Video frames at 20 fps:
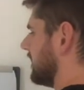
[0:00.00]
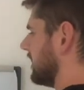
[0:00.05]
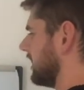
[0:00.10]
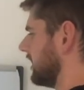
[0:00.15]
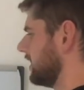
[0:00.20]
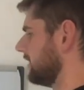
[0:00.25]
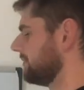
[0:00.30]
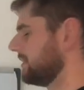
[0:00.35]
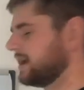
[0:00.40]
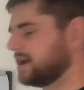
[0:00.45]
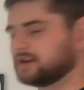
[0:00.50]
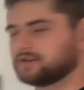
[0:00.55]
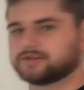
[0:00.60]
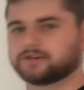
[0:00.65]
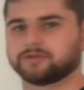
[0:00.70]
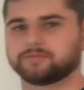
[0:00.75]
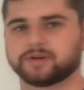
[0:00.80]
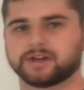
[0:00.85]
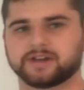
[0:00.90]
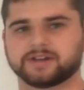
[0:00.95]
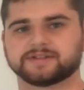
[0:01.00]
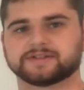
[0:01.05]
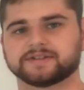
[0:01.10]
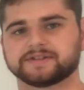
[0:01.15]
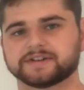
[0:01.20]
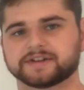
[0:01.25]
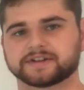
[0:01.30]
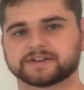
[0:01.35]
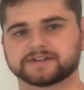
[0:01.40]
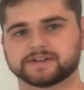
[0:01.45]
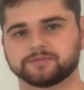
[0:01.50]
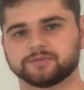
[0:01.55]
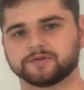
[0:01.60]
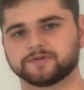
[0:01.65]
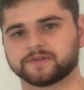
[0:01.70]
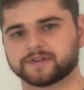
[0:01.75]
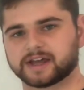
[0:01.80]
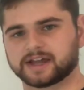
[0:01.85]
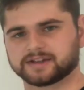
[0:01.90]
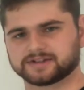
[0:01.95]
and .B is the ticker symbol
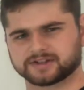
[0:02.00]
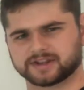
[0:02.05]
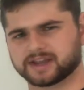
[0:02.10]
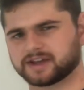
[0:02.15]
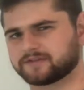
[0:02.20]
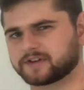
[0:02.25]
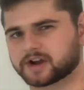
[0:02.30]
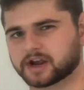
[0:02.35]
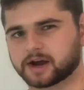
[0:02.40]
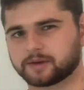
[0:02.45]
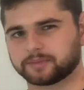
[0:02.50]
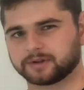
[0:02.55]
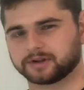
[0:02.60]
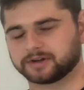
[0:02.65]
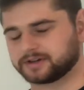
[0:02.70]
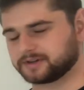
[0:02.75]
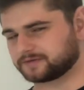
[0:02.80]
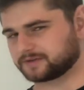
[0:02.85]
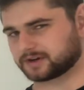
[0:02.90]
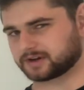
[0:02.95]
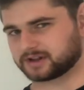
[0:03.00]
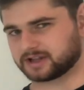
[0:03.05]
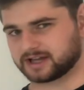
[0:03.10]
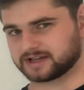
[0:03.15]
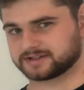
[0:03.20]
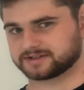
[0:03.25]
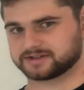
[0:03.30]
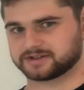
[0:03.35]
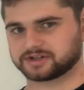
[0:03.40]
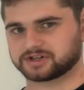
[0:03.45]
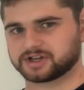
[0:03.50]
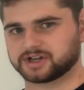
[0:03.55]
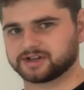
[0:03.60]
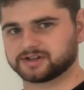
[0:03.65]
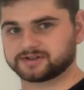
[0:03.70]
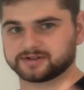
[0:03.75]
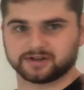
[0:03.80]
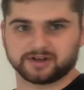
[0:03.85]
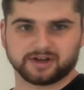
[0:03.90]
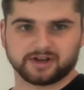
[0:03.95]
for that, so they have a couple of different classes of
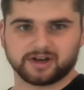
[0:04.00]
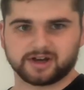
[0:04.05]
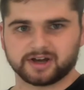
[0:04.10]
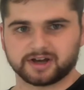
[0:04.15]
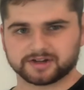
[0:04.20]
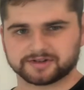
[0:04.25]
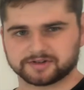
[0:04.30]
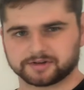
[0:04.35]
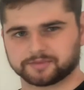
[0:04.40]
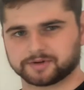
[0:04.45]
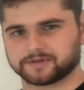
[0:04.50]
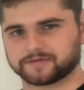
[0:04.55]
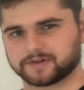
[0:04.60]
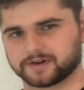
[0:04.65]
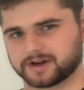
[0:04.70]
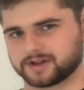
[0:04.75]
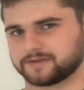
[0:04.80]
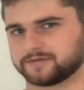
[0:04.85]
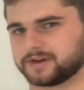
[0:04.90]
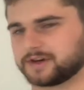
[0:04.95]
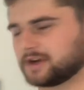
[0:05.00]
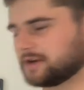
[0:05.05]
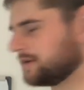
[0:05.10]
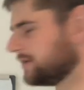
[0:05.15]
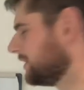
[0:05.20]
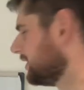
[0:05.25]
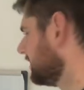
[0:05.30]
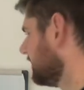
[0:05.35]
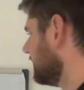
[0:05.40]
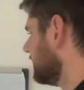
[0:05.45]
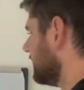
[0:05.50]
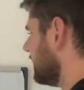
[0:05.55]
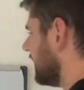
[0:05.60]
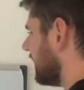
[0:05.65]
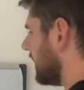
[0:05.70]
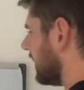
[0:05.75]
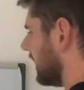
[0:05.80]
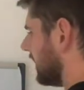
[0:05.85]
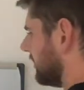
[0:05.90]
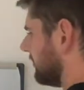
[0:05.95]
shares, a topic for another video.
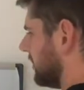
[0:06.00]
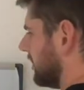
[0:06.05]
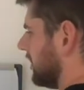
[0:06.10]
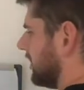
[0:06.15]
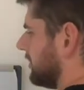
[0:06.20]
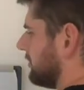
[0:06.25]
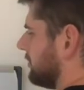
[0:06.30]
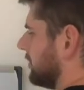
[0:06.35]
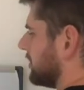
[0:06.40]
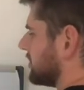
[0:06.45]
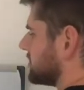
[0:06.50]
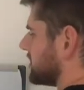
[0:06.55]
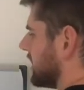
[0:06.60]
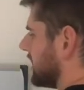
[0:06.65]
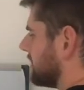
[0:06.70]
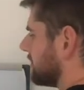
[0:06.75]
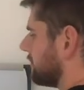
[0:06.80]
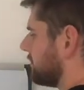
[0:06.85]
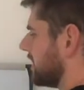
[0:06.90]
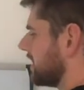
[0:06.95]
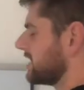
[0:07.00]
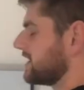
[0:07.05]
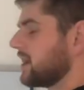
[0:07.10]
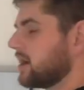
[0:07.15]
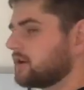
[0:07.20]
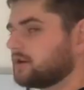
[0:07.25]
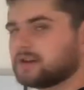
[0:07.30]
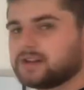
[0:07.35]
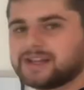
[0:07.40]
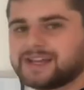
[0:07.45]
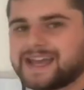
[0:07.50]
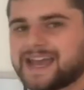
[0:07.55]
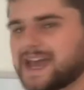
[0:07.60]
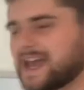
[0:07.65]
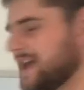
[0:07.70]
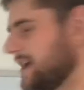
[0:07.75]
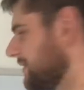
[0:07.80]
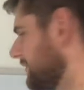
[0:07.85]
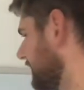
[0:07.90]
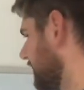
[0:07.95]
Berkshire Hathaway currently
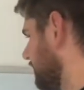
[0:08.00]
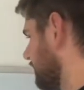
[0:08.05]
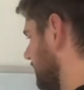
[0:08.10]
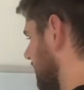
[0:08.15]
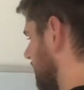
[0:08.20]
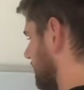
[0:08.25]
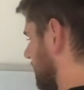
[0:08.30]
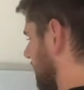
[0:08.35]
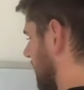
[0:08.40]
have around